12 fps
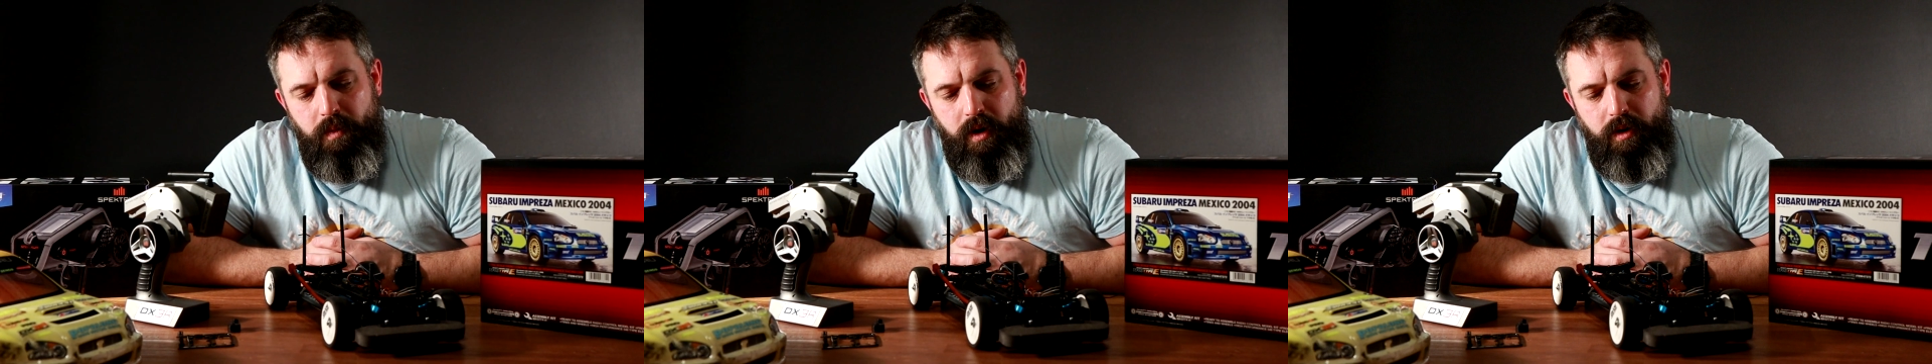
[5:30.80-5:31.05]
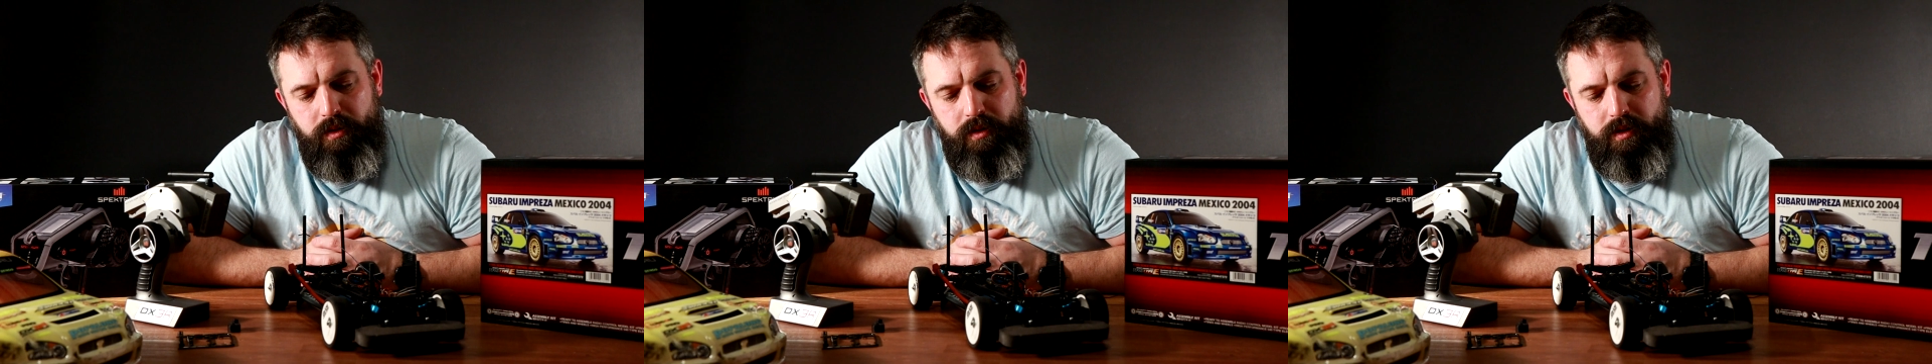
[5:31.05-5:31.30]

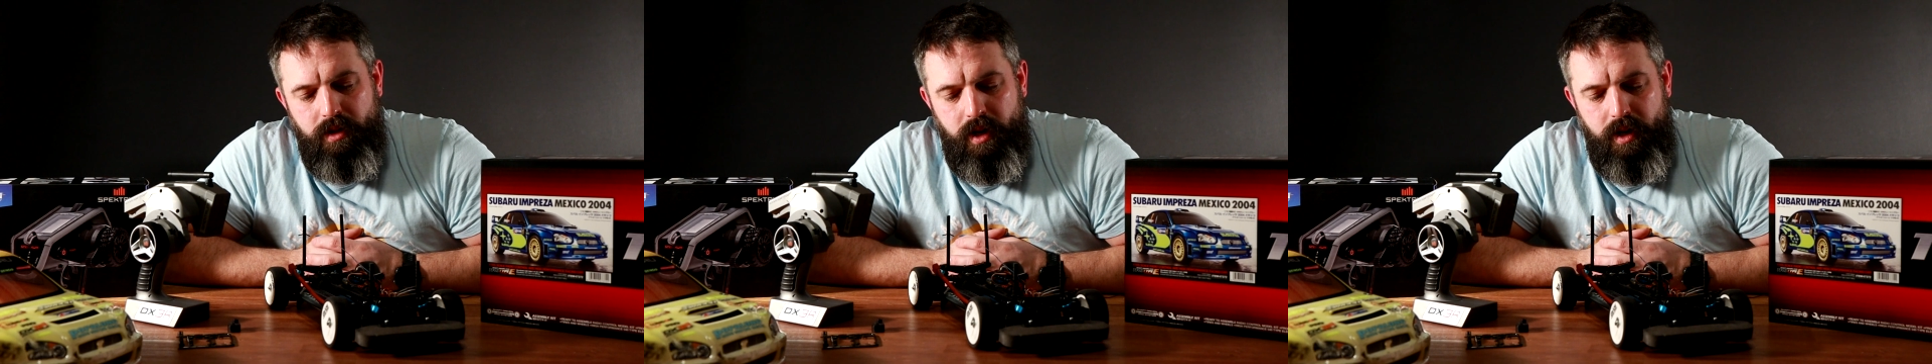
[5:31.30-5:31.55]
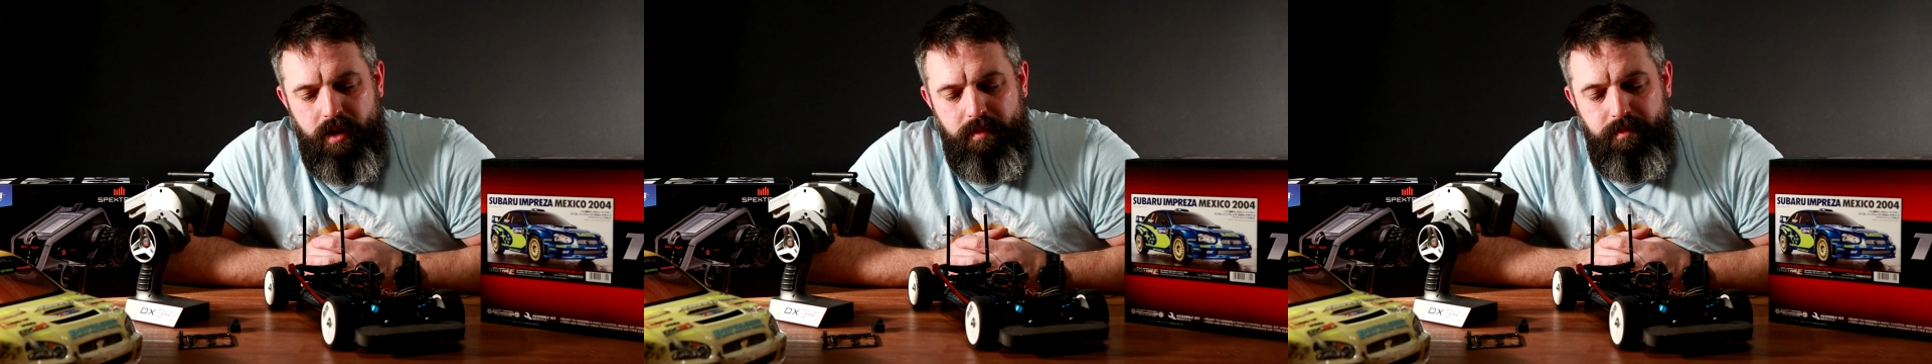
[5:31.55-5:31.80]
whilst
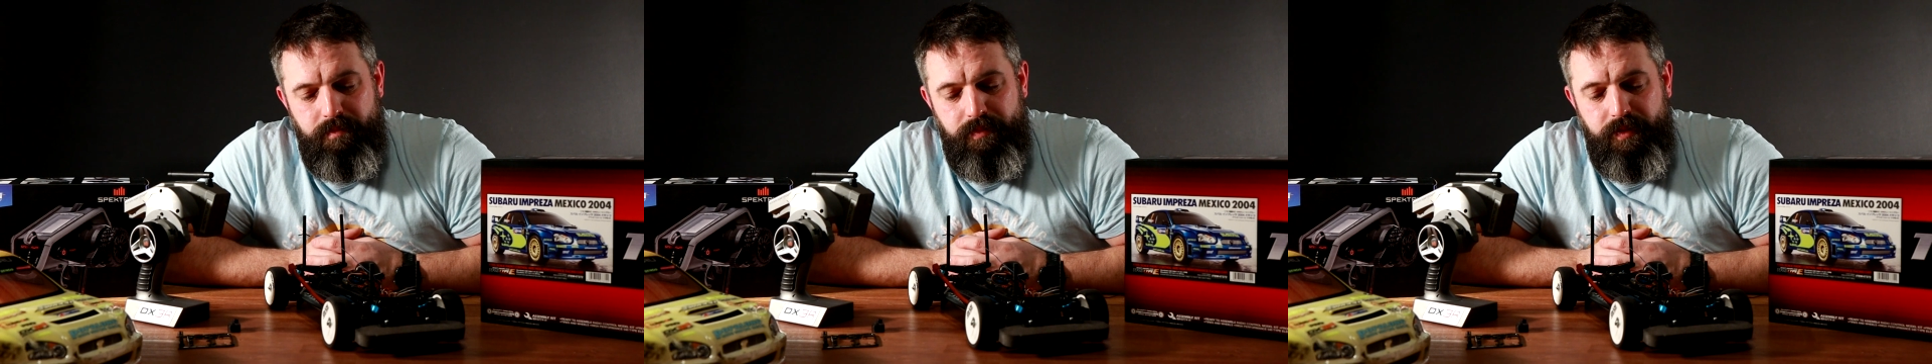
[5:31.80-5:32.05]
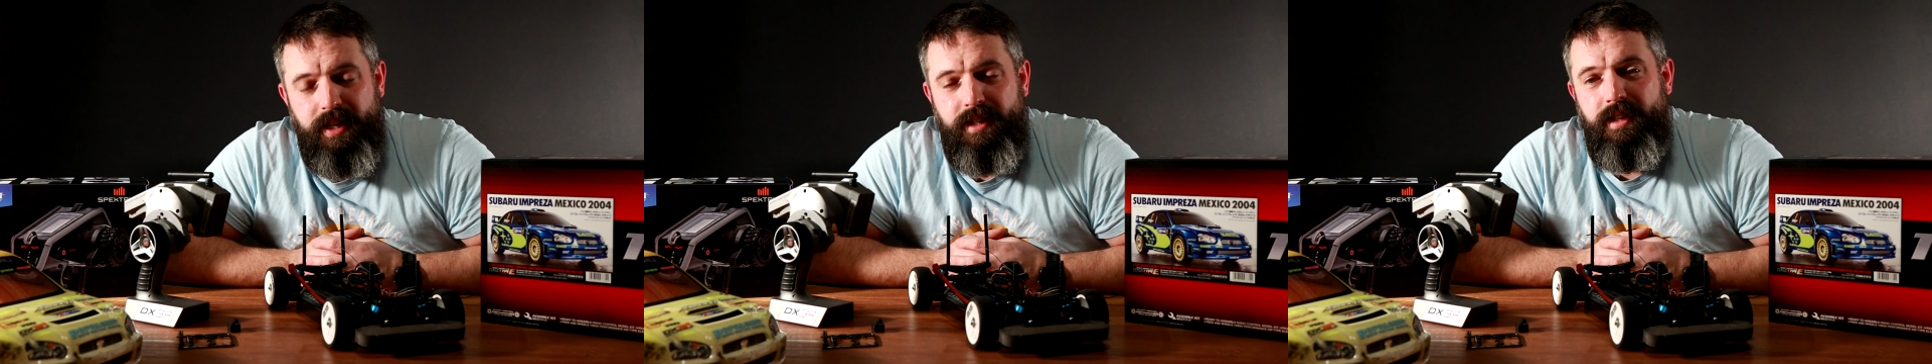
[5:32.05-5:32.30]

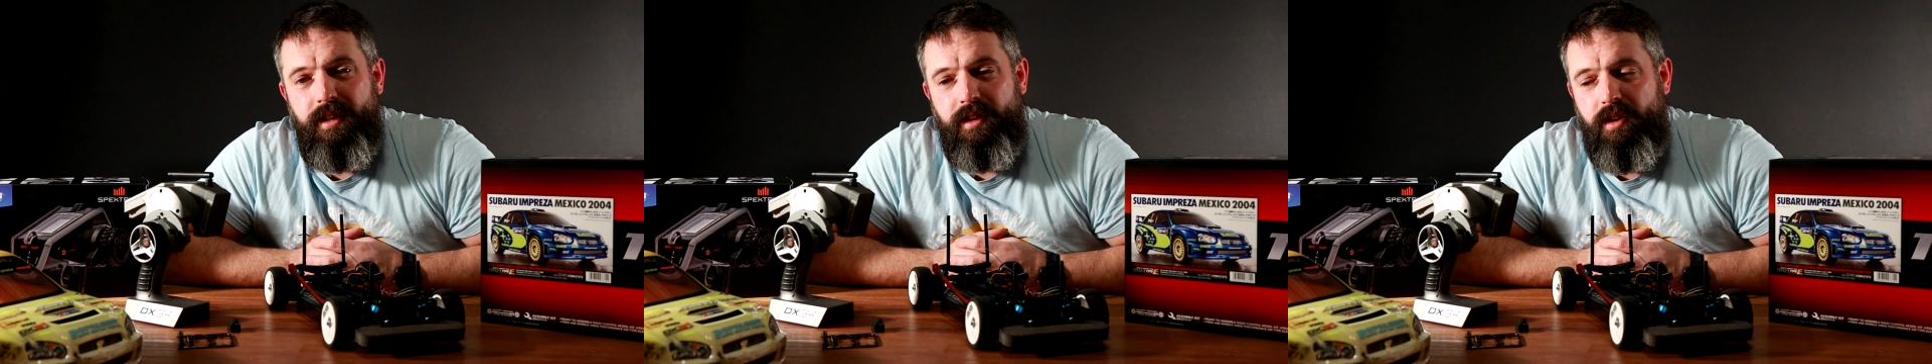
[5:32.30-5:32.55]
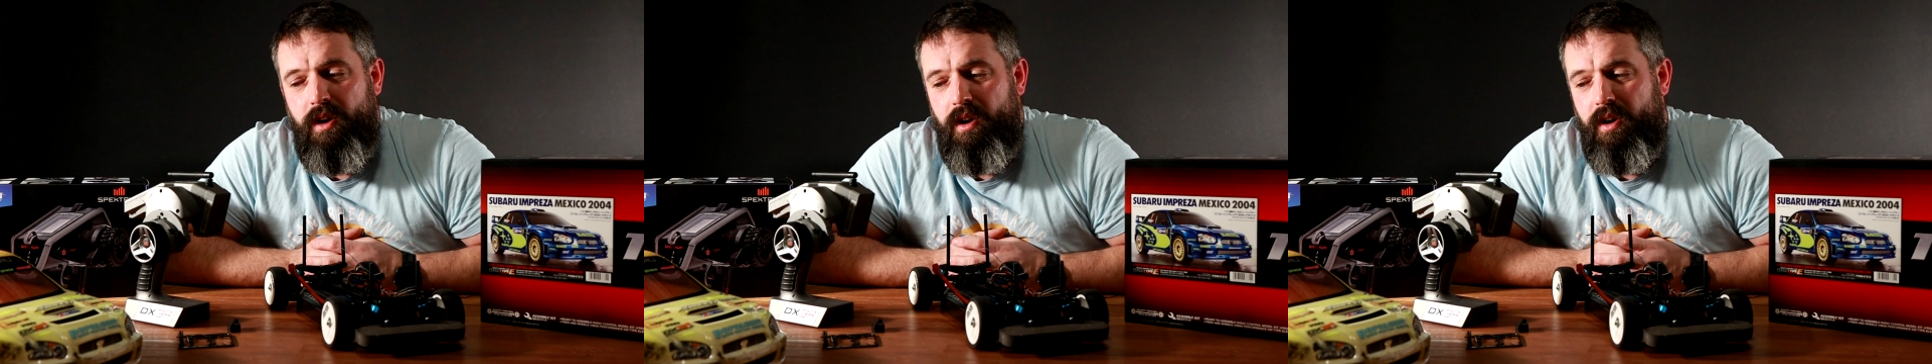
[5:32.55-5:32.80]
testing
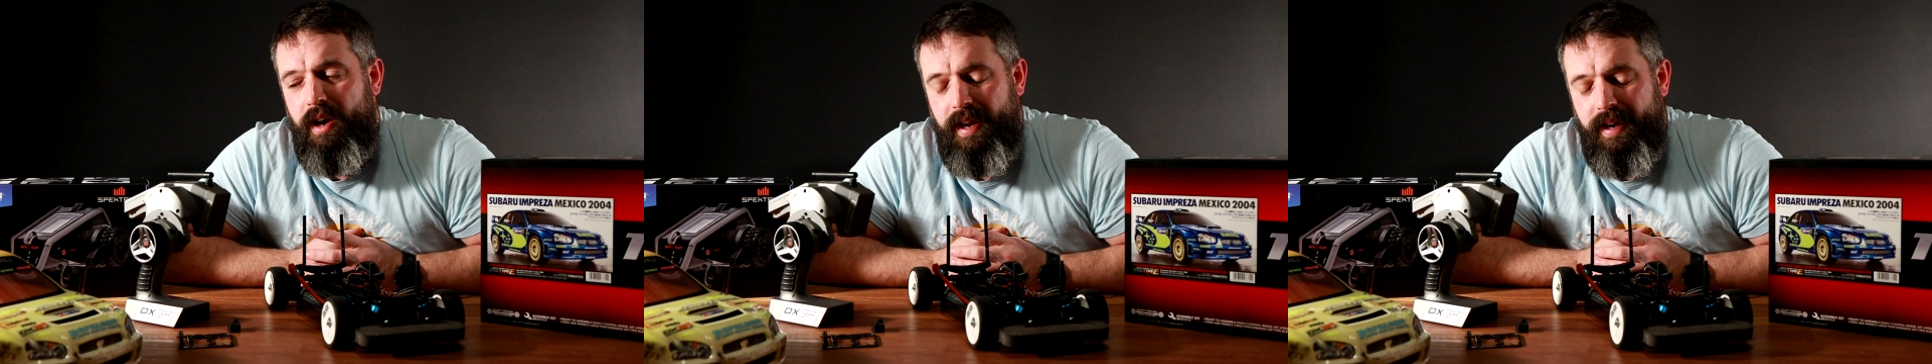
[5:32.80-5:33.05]
the car,